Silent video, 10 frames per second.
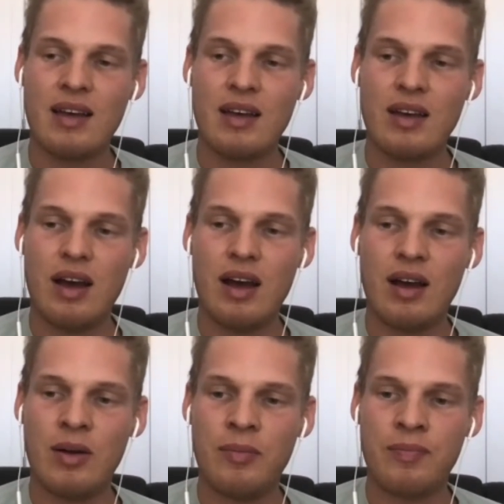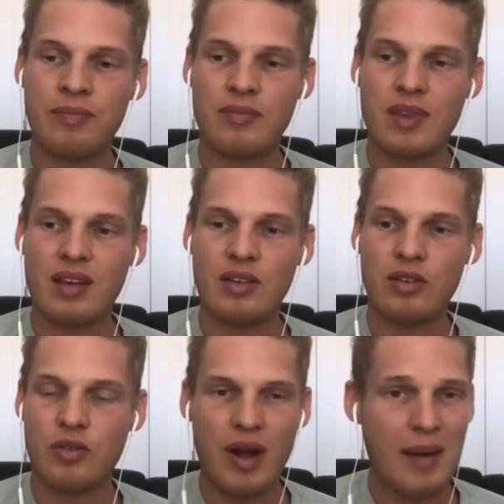um,
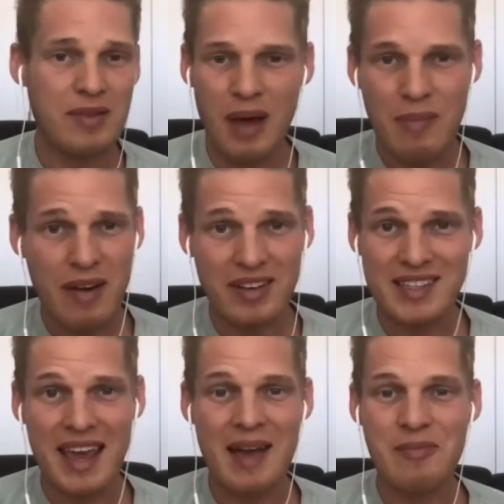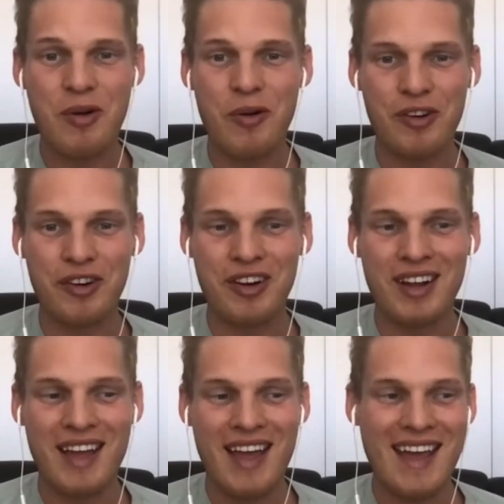grabbed my parents' camcorder
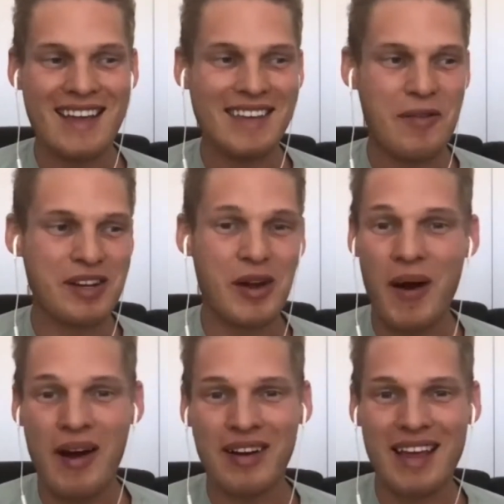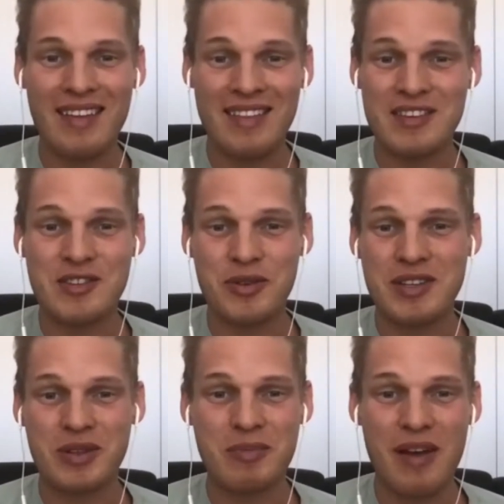and I would go out in the streets
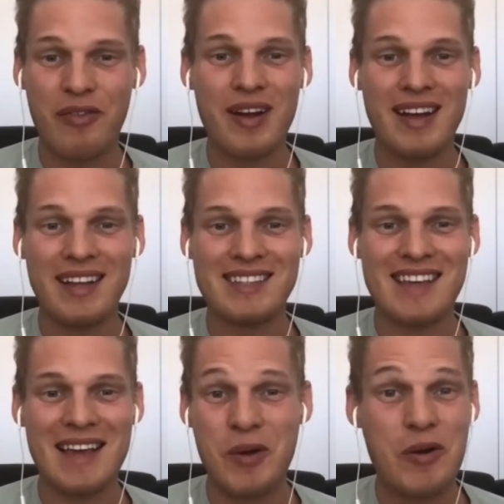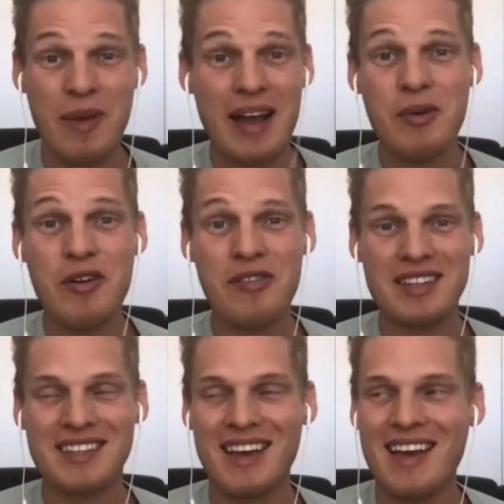with my friends and we would make
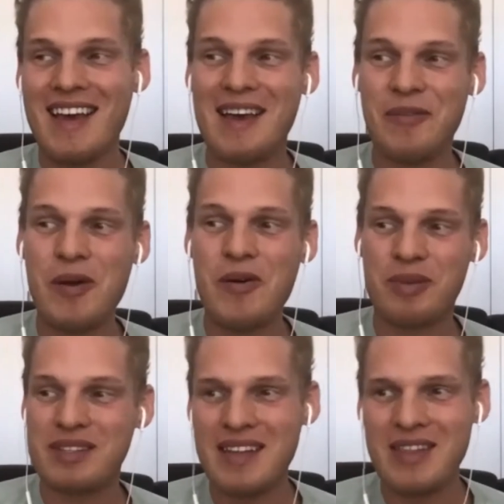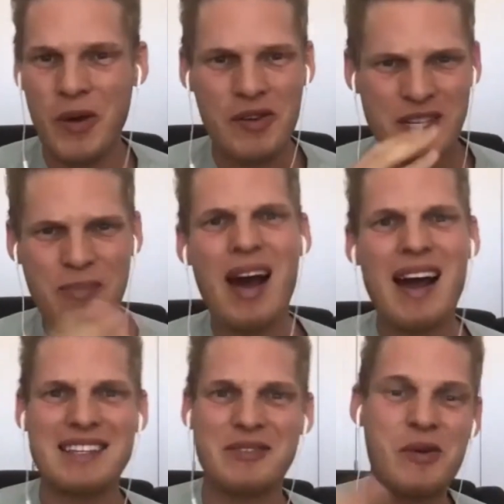movies. And we would pretend that we were
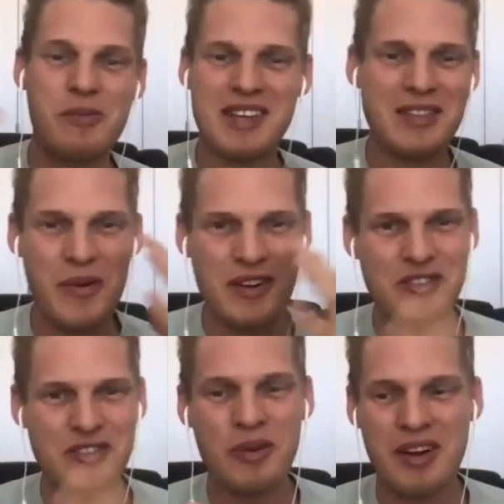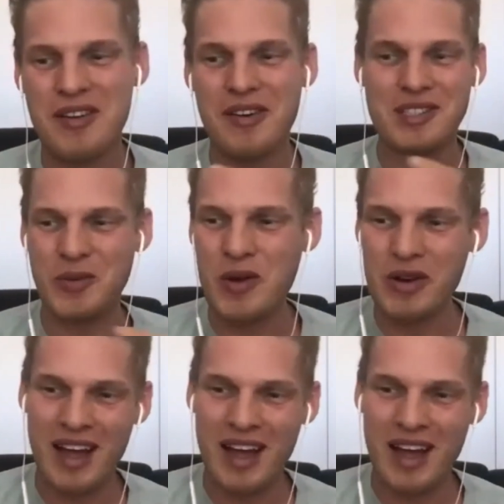spies, and we would pretend that we were superheroes, and we would